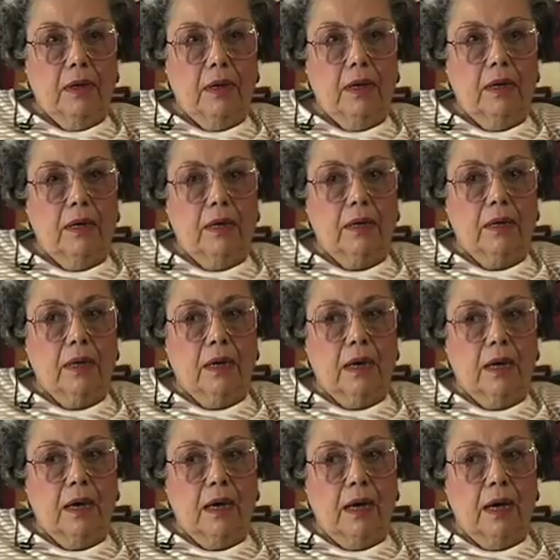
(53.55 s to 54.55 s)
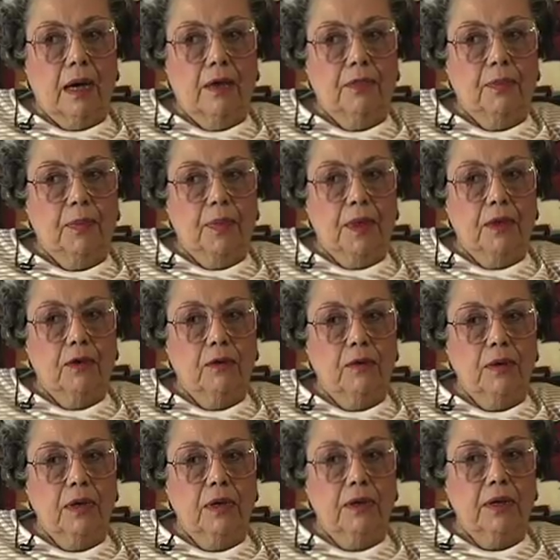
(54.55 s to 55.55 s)
And I think you
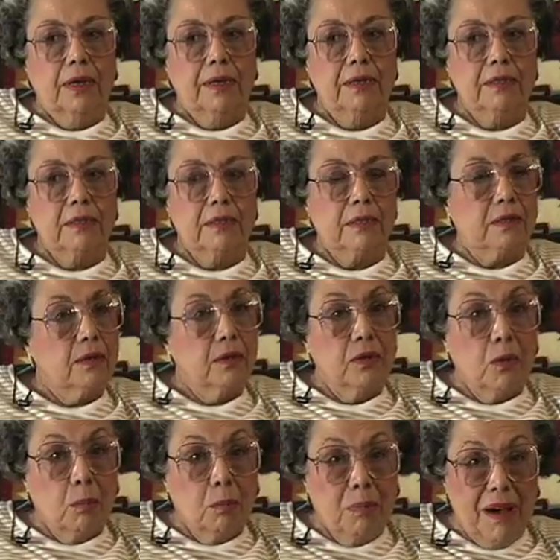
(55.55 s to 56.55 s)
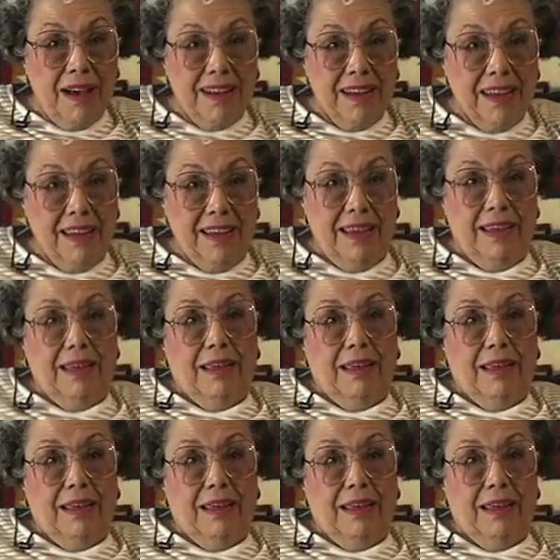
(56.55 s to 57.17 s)
need to listen to your body,